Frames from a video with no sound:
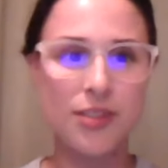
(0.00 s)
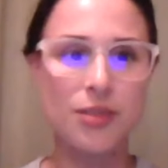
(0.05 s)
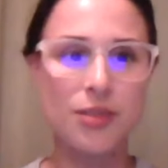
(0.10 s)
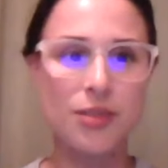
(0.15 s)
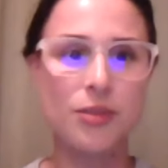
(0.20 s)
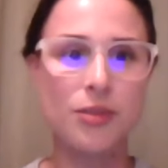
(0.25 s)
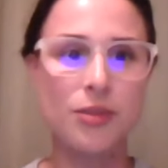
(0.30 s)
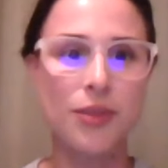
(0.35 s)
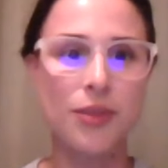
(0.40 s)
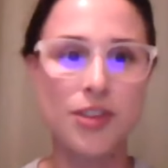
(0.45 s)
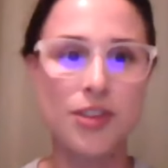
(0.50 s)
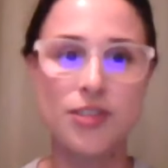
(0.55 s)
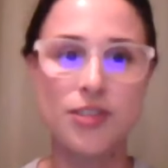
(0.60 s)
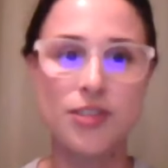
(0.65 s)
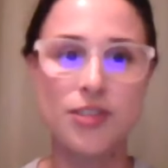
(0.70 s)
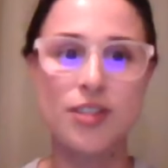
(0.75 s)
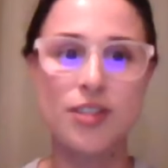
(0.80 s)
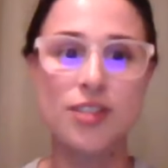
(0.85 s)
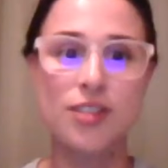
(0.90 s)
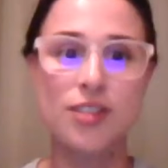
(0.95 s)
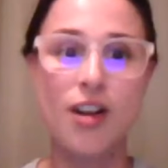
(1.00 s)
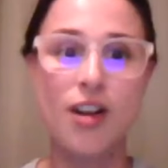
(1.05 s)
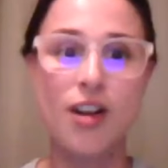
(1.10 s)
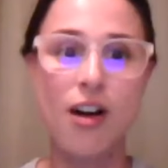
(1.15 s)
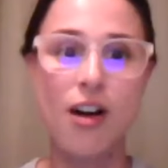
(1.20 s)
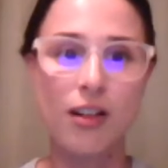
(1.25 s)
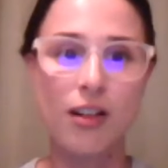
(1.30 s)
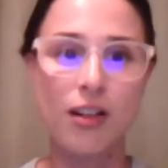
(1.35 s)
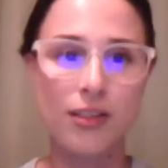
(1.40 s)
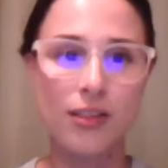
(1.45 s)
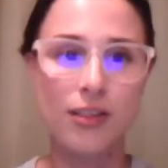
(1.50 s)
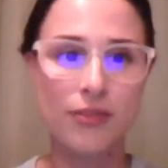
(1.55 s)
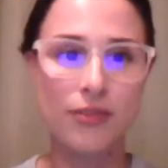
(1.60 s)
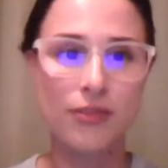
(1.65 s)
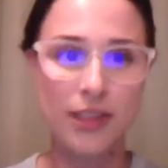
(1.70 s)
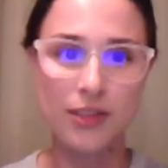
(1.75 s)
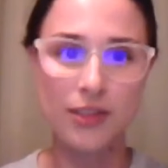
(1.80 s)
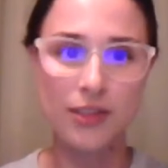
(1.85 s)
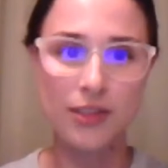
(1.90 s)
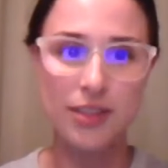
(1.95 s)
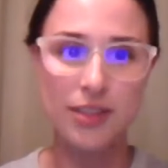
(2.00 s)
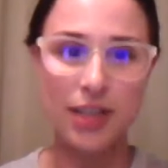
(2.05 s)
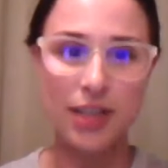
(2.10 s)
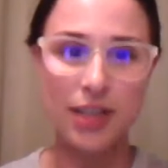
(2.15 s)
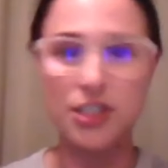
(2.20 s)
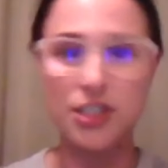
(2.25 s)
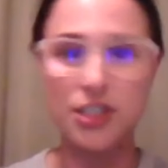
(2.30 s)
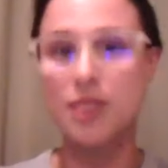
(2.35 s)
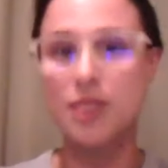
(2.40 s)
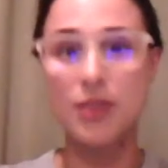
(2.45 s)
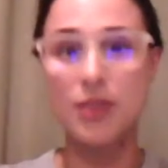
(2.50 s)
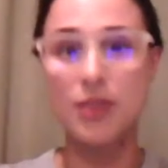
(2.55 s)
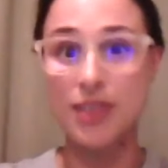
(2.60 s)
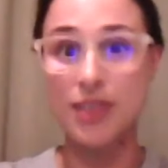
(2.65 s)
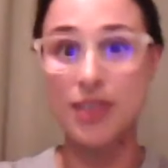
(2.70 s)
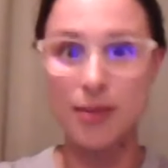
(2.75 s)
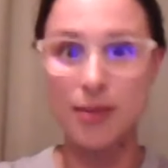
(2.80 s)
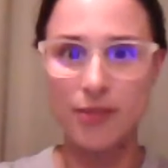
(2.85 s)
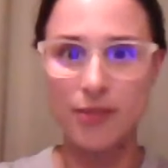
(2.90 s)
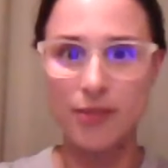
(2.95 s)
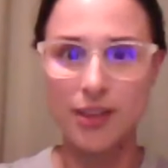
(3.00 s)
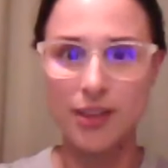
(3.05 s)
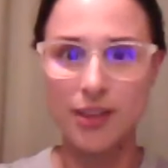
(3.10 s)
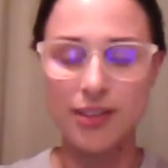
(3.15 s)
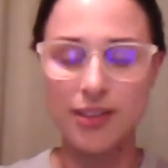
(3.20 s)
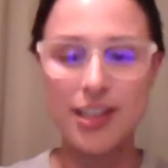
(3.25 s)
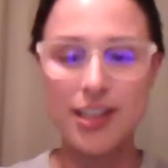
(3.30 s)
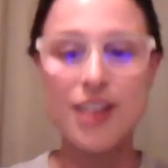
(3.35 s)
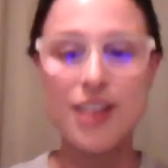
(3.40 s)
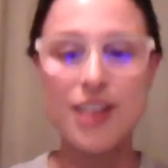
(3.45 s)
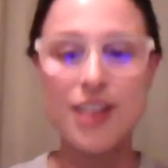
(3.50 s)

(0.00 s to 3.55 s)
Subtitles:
to registrars in all fields, not just the museum field.